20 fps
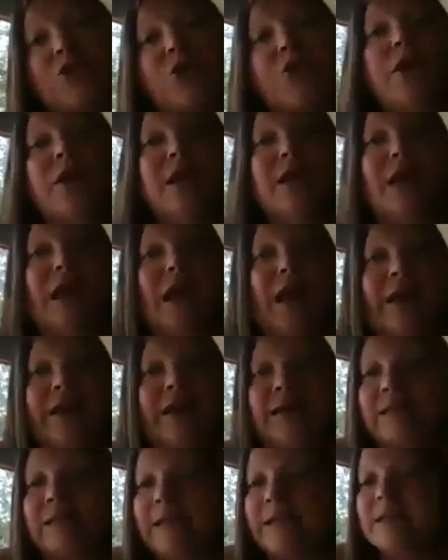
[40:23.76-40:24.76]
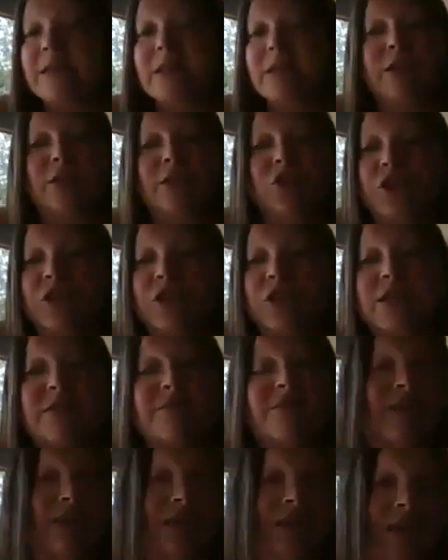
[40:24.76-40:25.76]
or any like she
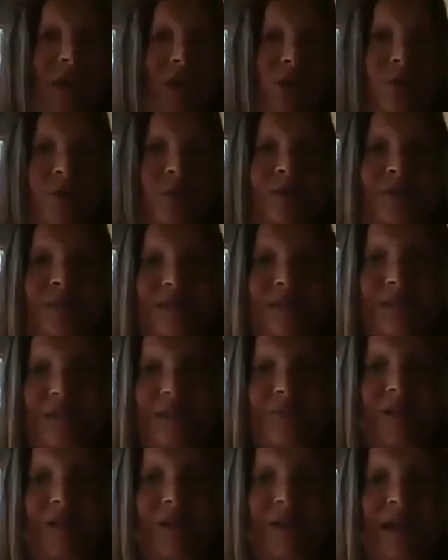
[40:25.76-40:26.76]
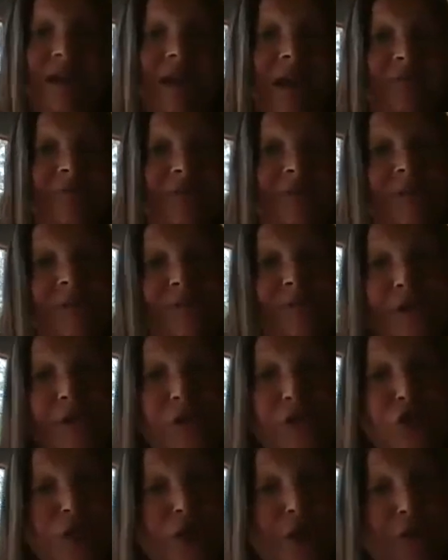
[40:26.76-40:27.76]
did videos and stuff like that, feel free to
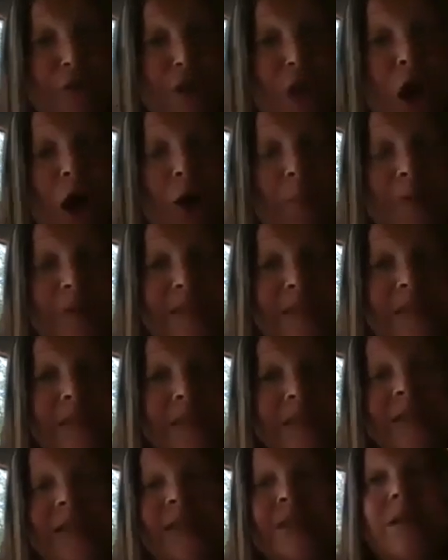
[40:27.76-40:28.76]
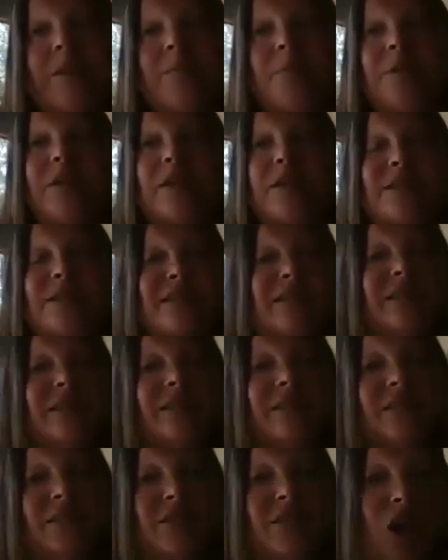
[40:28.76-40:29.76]
share in the comments, because this
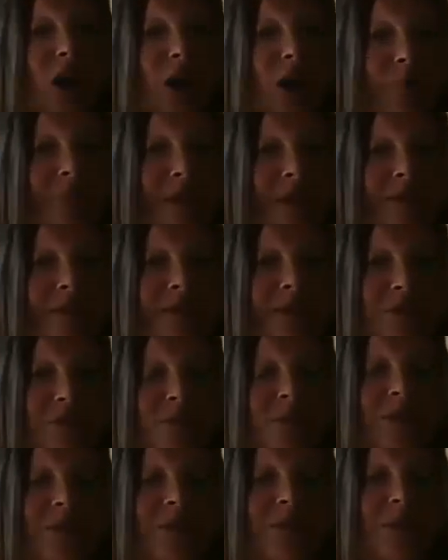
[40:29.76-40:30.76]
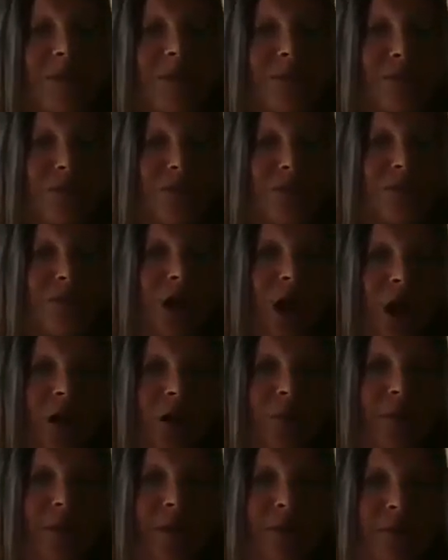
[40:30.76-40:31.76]
is a topic so many people don't talk
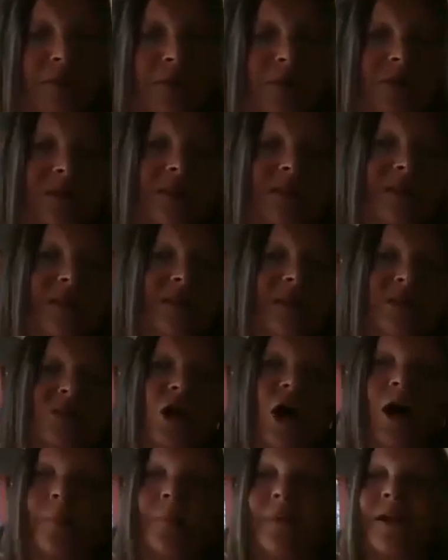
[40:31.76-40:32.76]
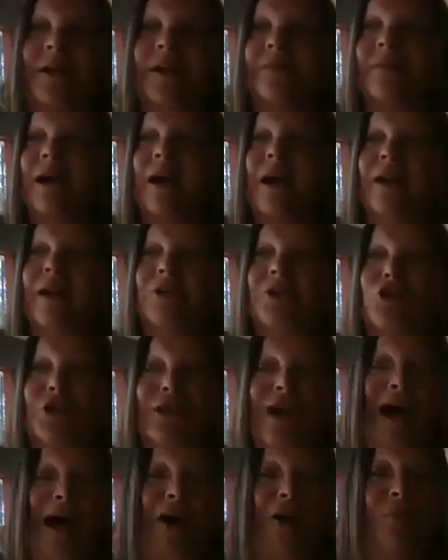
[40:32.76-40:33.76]
about. This is a topic that could
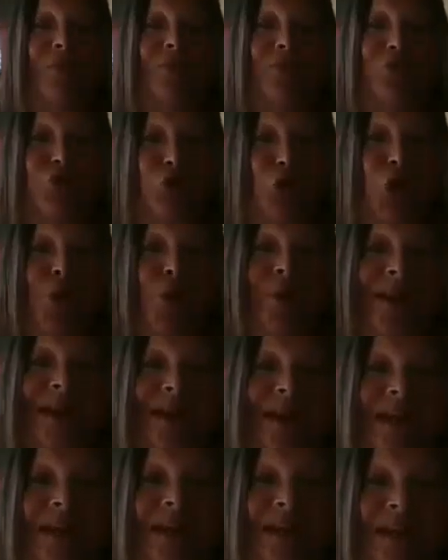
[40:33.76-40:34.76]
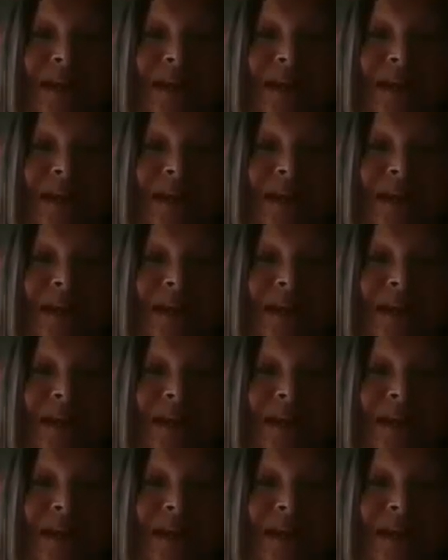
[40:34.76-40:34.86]
help so many